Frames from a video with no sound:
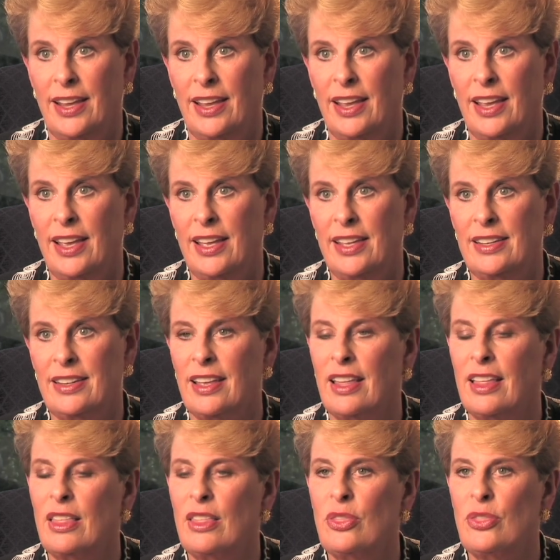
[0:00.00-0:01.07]
and
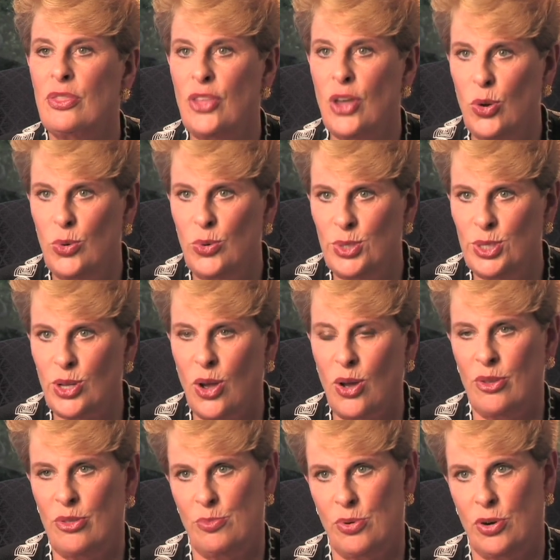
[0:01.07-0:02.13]
those are
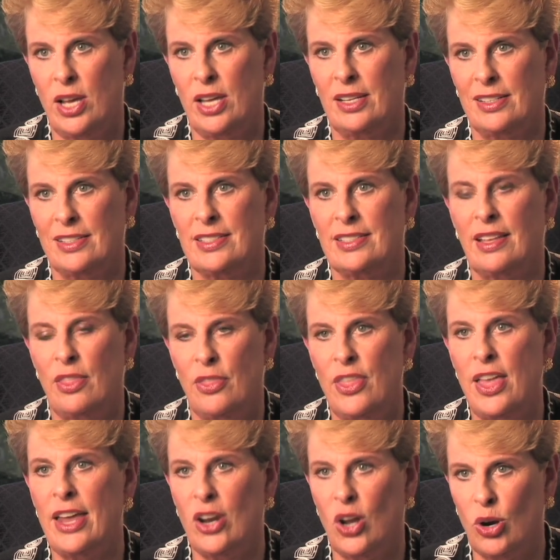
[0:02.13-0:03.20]
the products
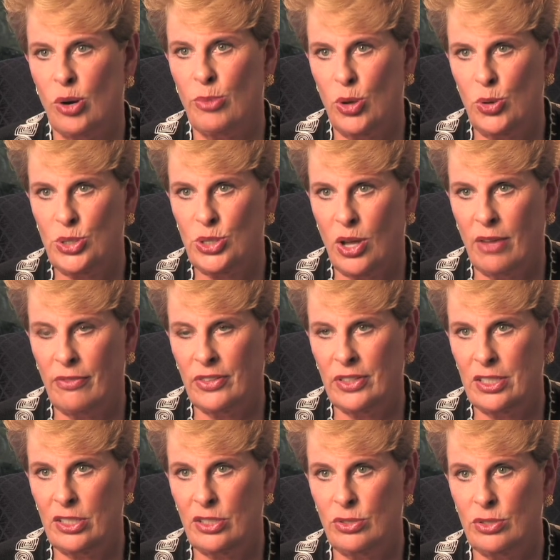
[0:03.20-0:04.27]
that are most often
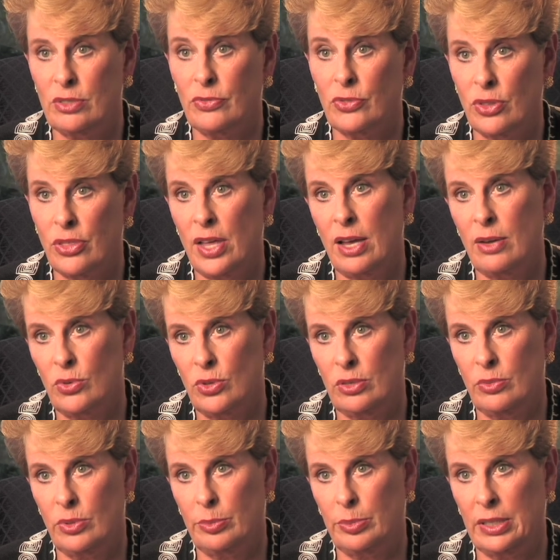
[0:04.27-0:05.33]
used for thyroid
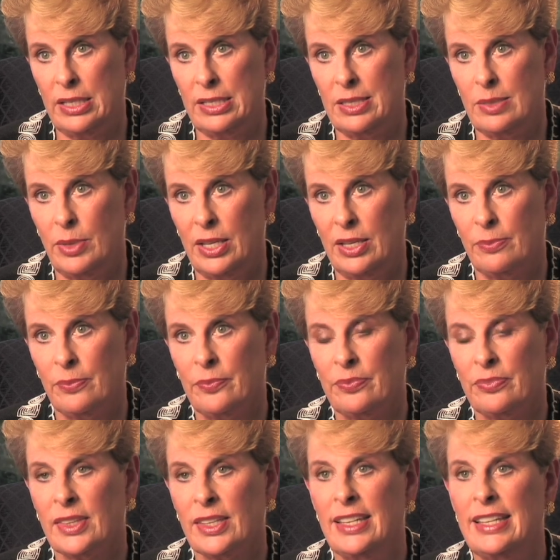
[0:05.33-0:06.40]
replacement.
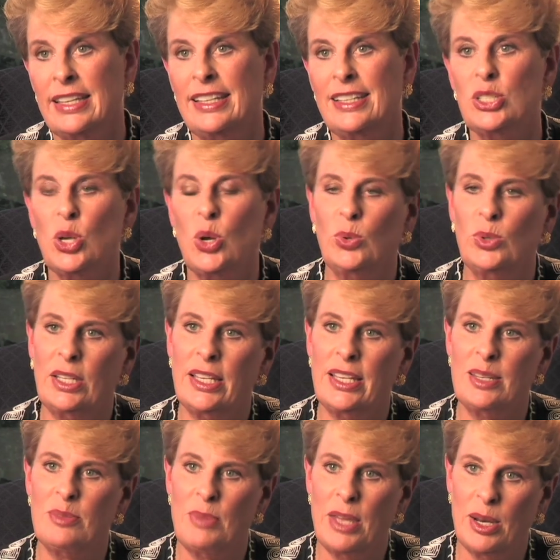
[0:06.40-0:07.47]
It's only
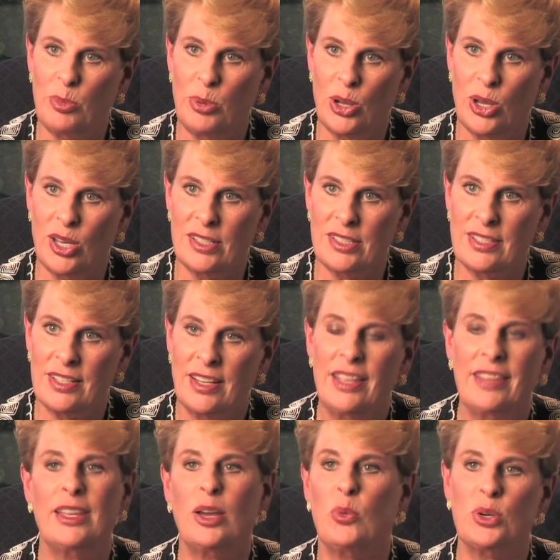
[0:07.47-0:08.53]
in menopause
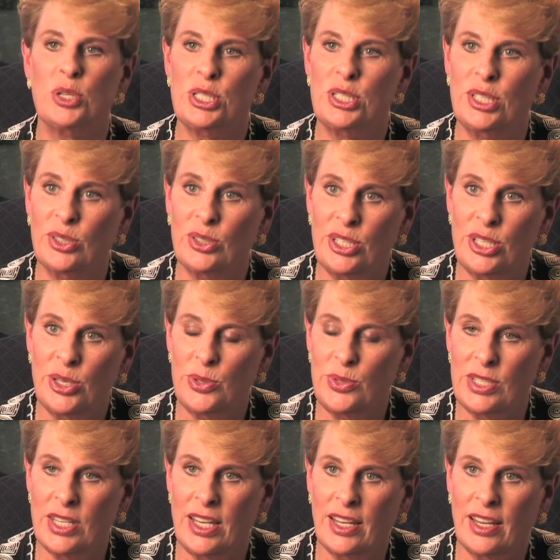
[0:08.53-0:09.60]
that we're still
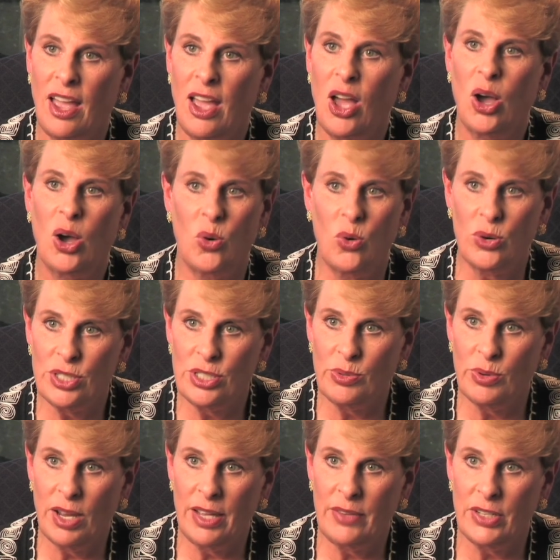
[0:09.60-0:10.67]
using
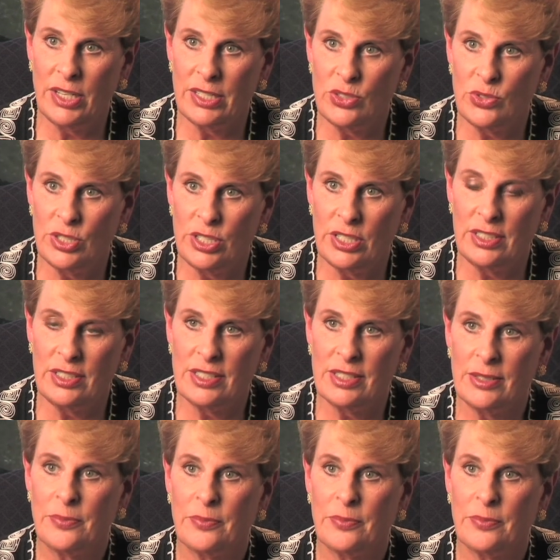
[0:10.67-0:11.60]
horse-derived estrogens,